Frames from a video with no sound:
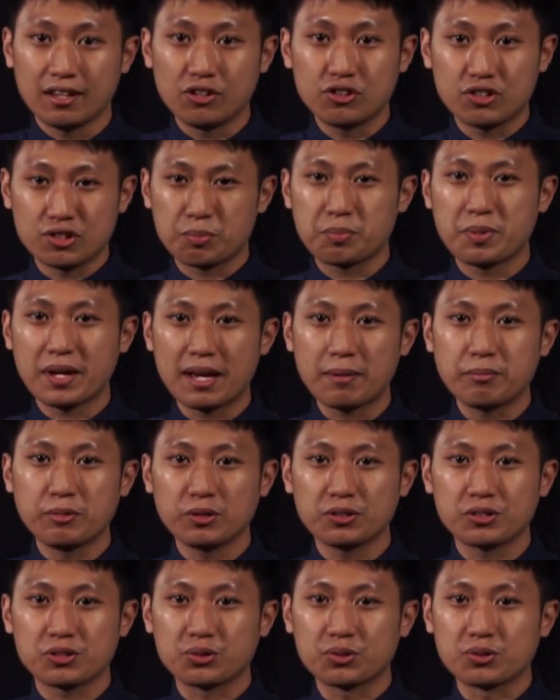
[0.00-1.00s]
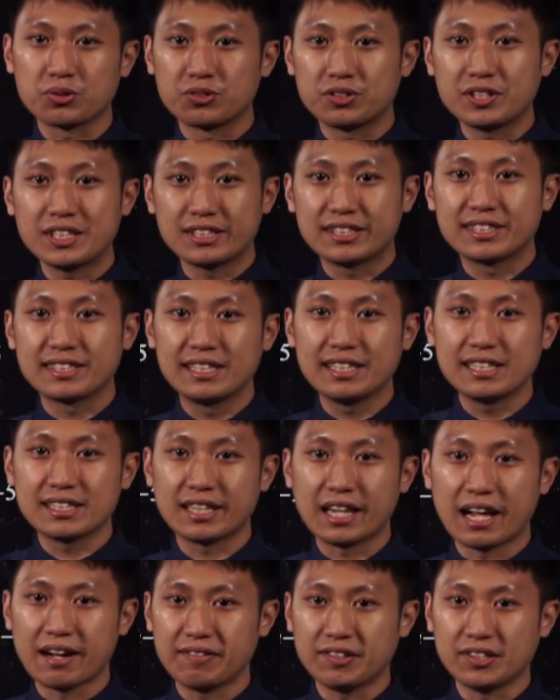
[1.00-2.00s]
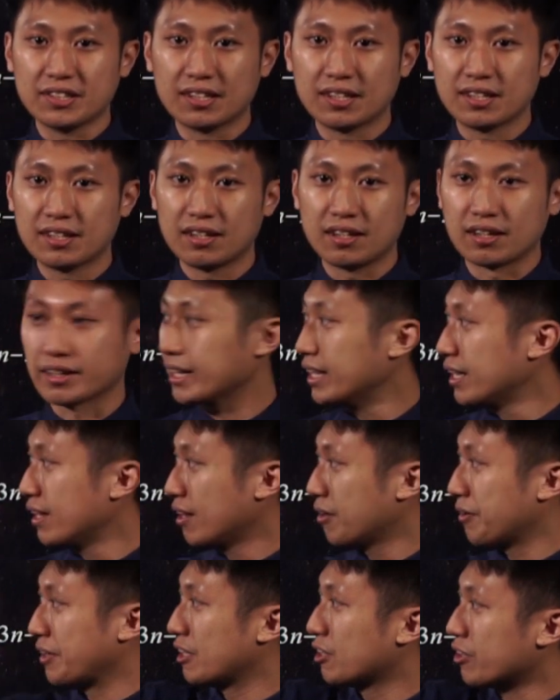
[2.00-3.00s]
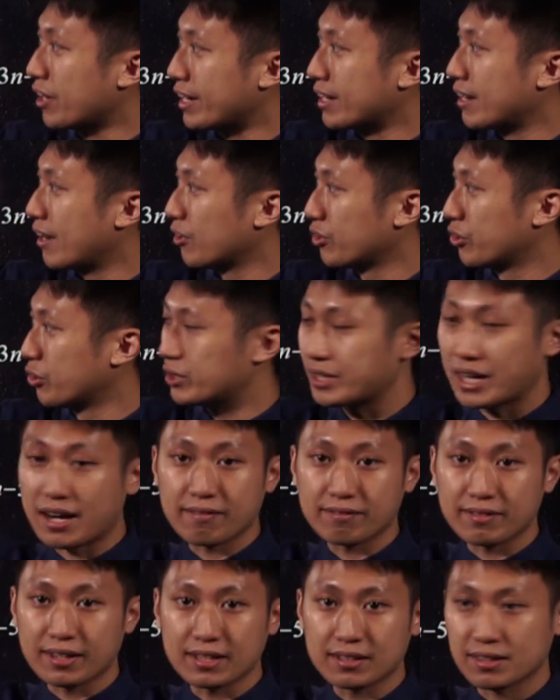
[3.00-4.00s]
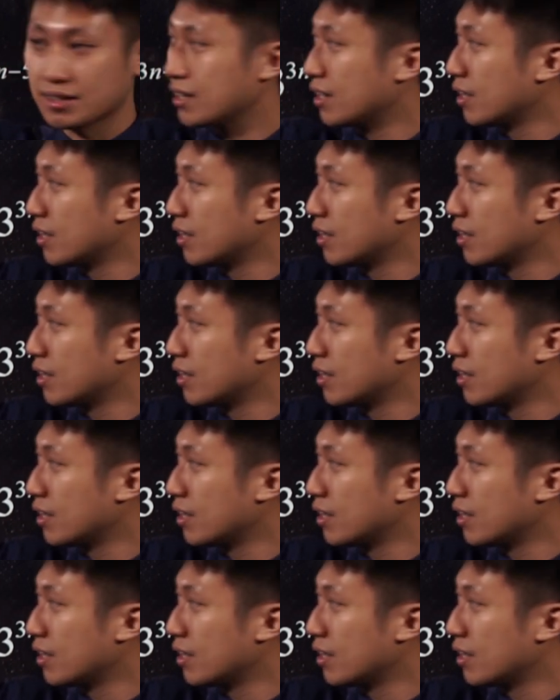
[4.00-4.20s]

you should be able to reach this level. Okay, when you look at those kind of things,